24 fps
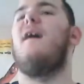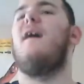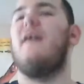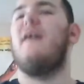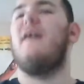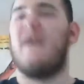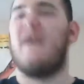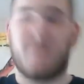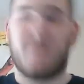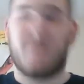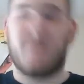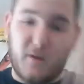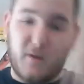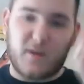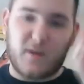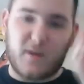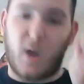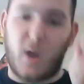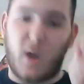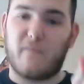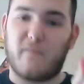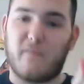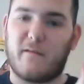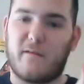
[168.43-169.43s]
That's the only
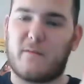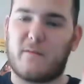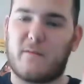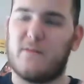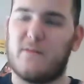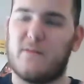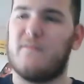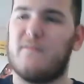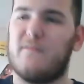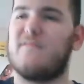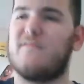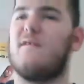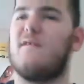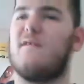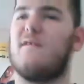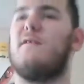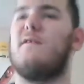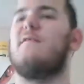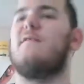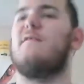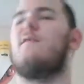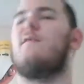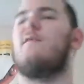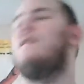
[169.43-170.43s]
garbage episode of the show,
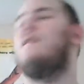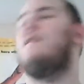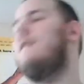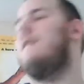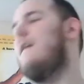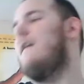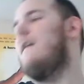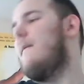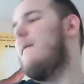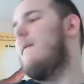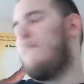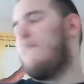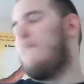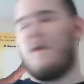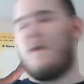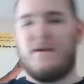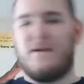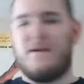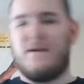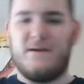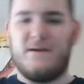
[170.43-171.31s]
either. But,